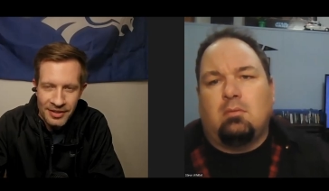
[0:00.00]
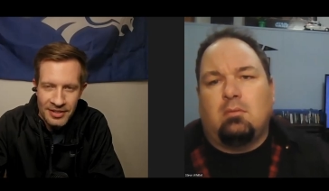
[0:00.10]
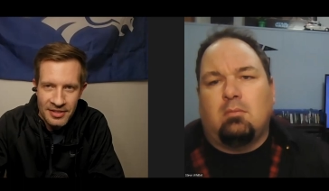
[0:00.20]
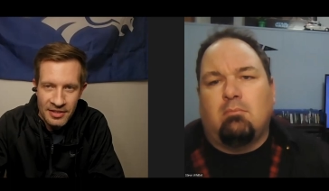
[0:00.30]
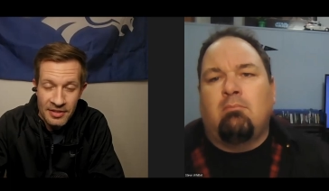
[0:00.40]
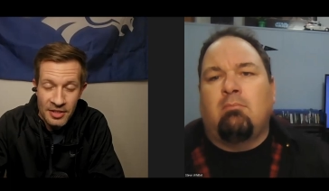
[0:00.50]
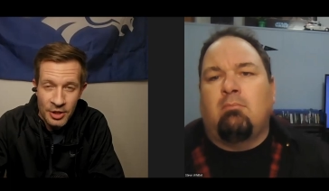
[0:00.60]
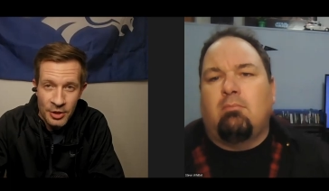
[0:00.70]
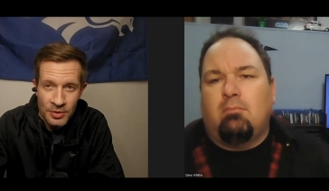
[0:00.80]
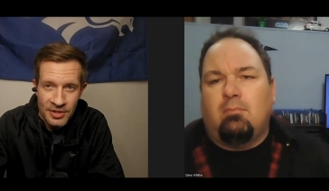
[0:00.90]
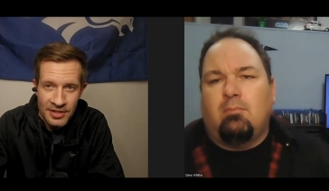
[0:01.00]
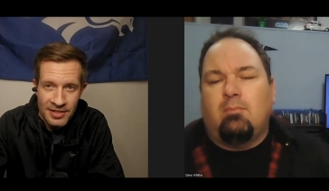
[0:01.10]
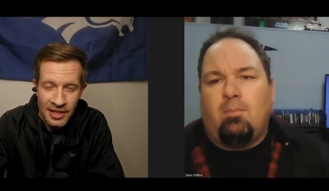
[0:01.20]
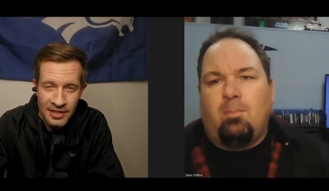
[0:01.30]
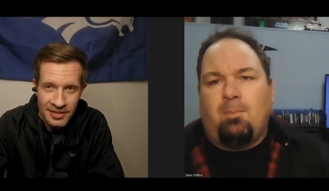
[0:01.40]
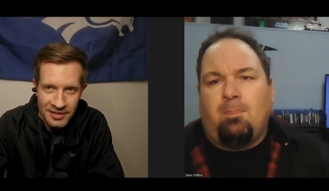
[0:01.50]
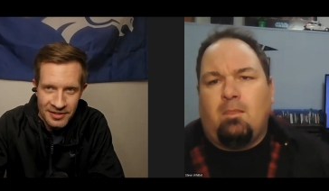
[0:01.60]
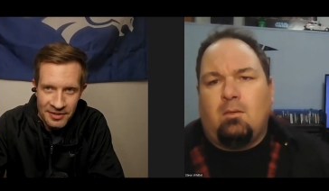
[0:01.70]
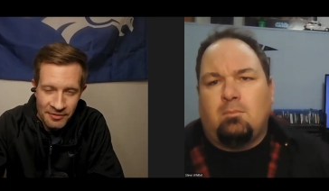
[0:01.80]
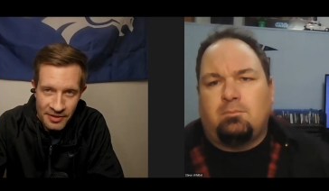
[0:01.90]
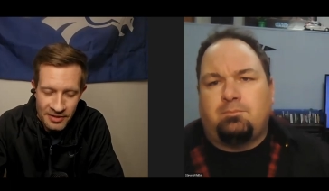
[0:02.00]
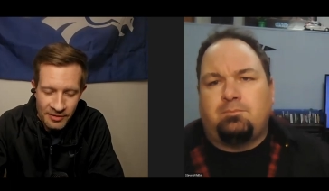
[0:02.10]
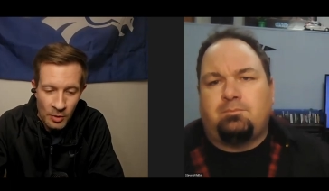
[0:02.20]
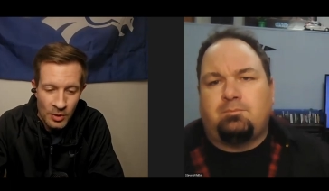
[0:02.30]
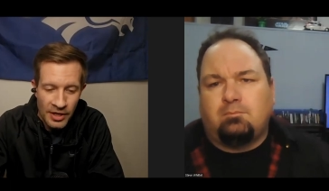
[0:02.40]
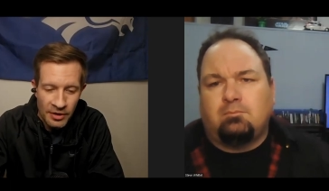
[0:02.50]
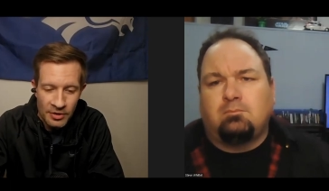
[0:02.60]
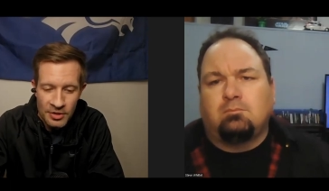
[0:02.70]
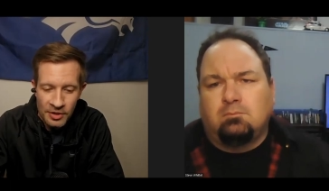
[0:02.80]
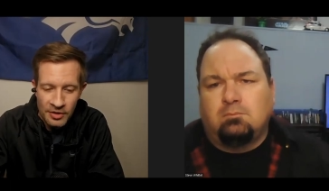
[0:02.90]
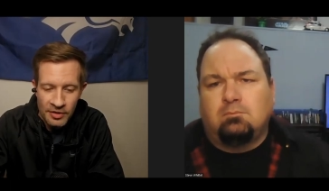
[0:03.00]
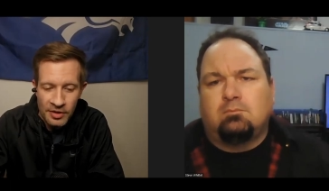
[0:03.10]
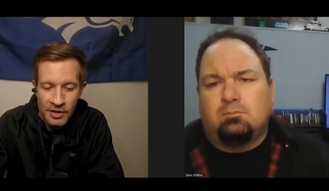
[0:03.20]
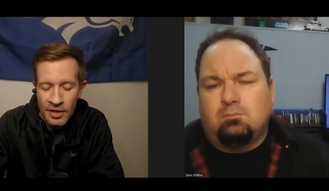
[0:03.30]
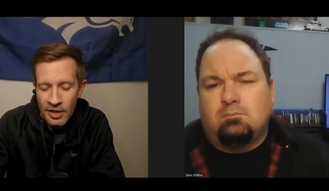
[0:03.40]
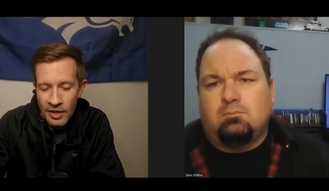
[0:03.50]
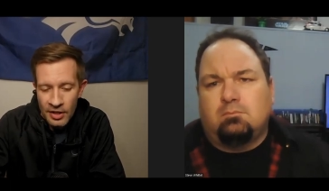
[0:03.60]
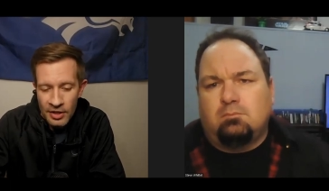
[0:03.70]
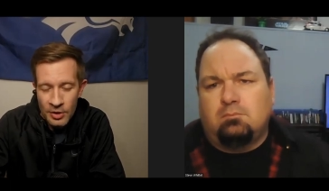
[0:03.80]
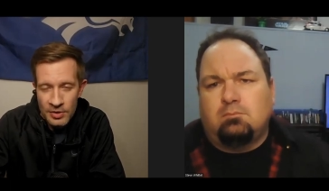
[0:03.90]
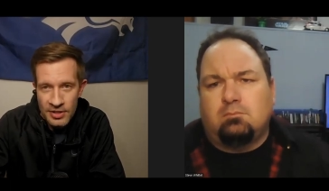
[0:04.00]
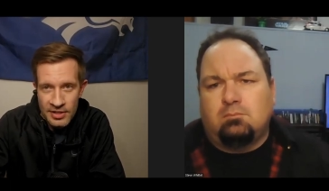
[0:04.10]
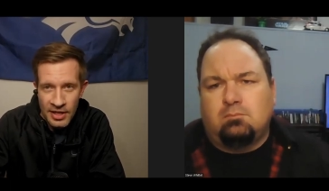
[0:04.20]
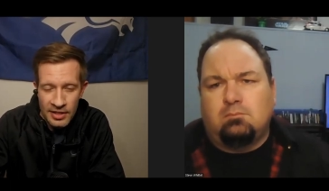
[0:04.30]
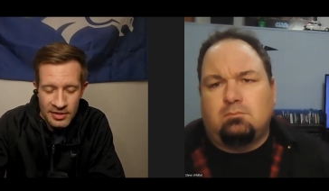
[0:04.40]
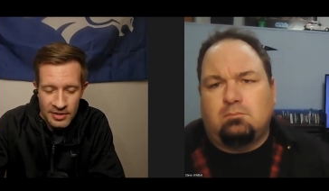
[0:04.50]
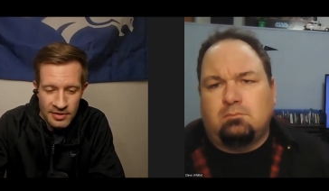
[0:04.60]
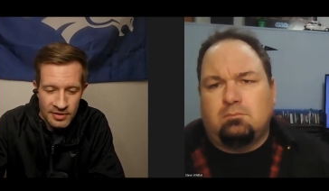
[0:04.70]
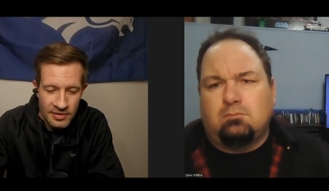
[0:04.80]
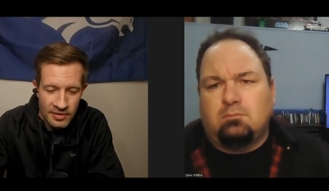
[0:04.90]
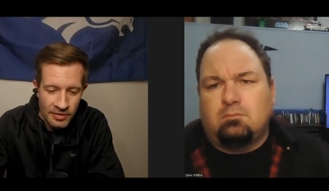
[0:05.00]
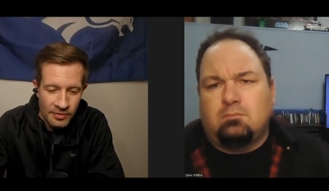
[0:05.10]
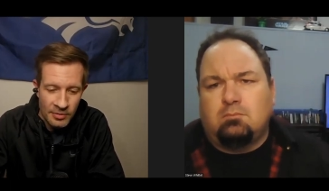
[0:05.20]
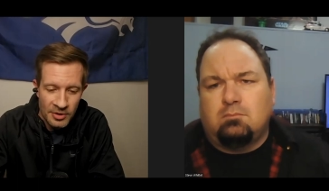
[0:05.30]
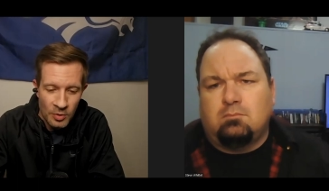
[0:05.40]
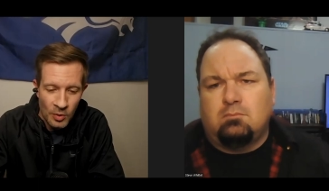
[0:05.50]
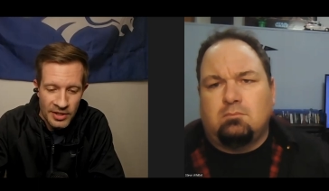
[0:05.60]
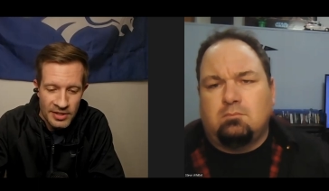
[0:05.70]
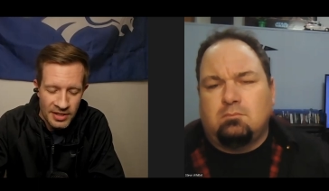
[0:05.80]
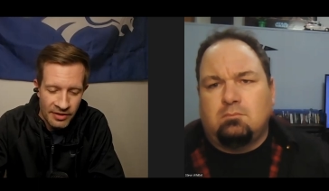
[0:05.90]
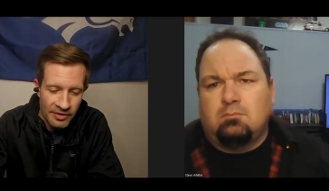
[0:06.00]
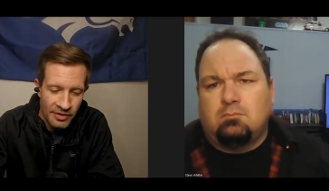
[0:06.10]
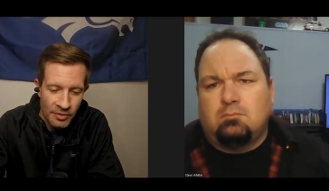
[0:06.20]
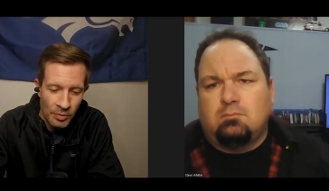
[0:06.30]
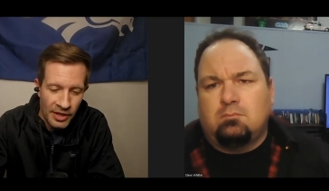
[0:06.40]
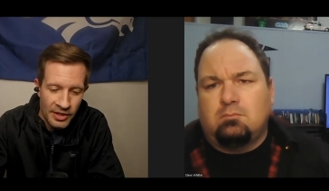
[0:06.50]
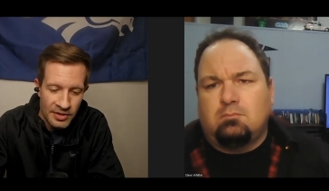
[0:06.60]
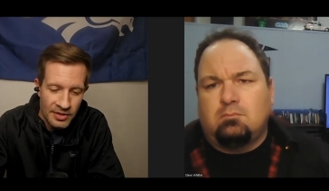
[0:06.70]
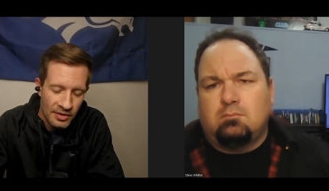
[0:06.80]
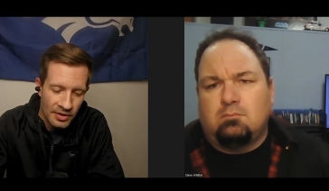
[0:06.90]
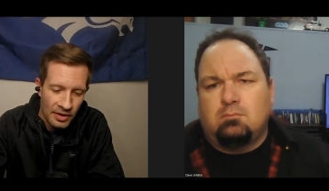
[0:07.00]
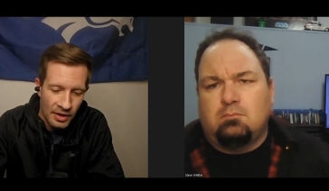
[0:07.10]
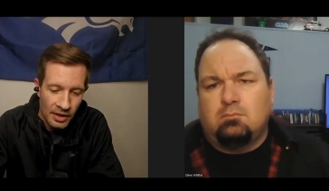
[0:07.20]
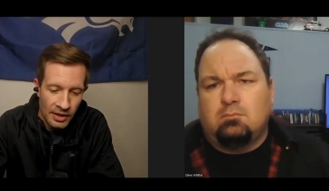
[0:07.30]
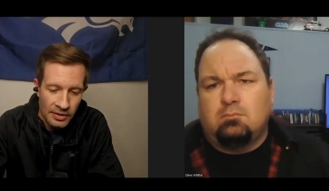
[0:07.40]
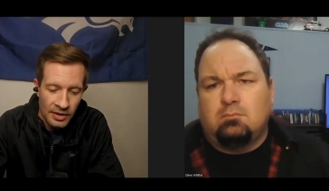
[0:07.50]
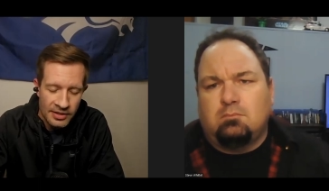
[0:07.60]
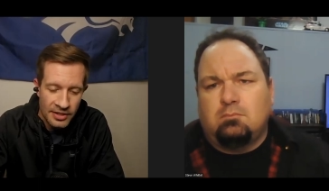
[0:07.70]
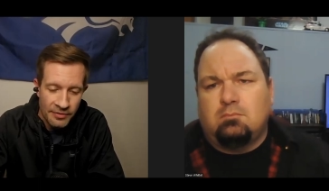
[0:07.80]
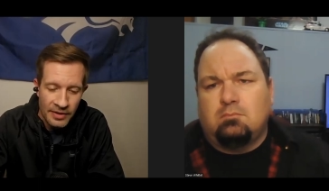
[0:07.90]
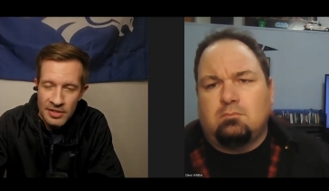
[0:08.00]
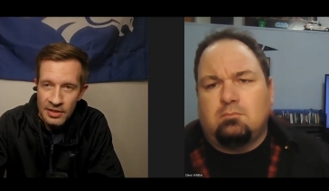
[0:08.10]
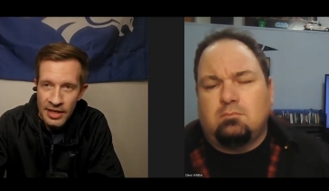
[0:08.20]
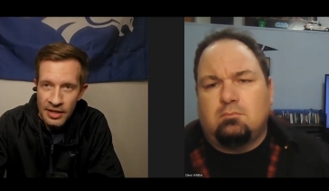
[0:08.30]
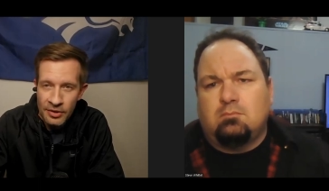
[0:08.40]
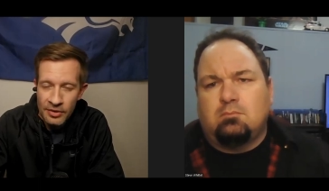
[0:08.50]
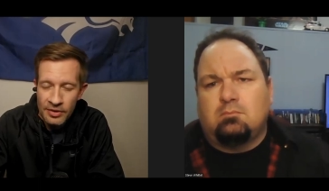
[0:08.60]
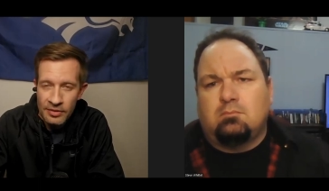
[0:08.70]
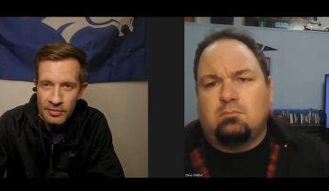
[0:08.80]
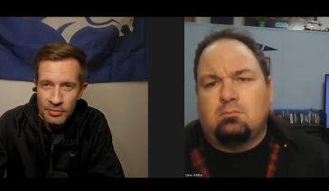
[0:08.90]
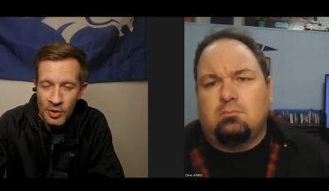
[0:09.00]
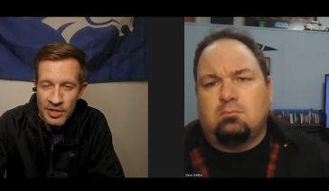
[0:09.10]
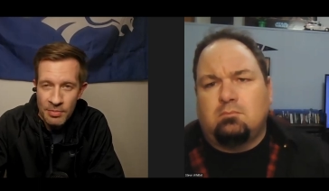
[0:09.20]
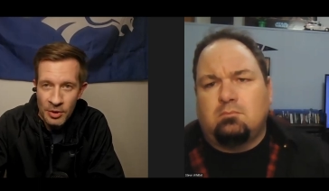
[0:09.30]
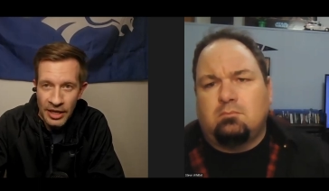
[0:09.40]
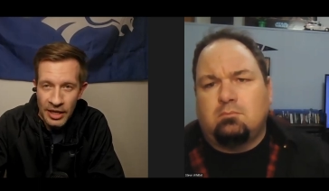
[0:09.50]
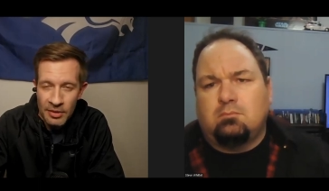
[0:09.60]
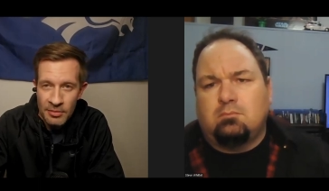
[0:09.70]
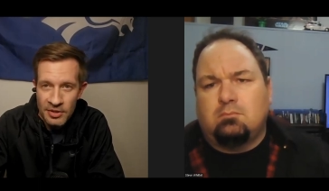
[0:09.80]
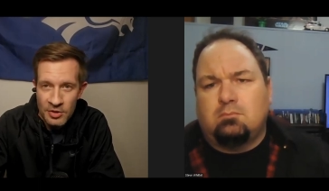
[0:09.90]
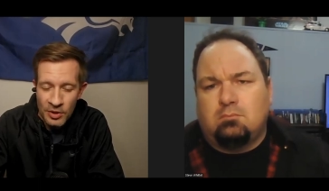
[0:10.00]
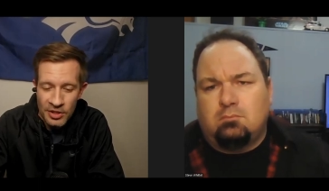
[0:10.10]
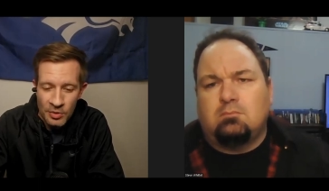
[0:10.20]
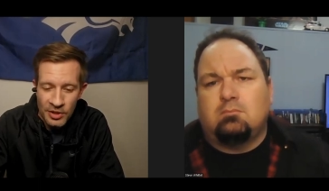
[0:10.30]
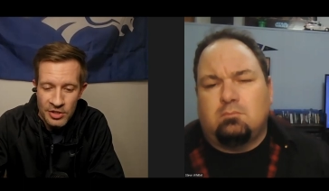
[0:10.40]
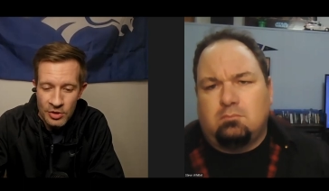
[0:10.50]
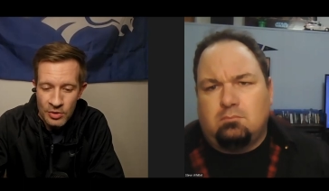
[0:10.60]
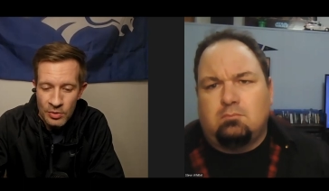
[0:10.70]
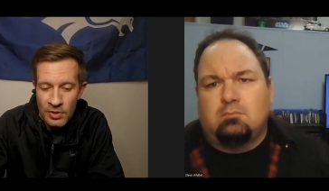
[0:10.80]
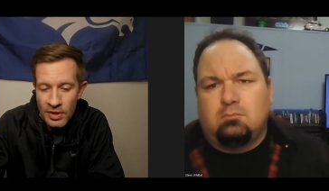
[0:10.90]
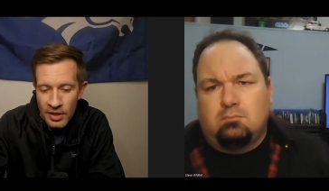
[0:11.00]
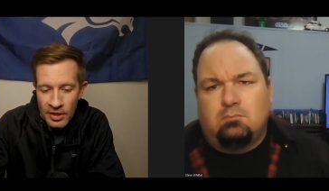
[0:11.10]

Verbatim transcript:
Speaker 1: He's the mm. Houston Texans defensive coordinator. Took the Houston Texans from the 27th ranked uh, a defense allowed points per game in 2022,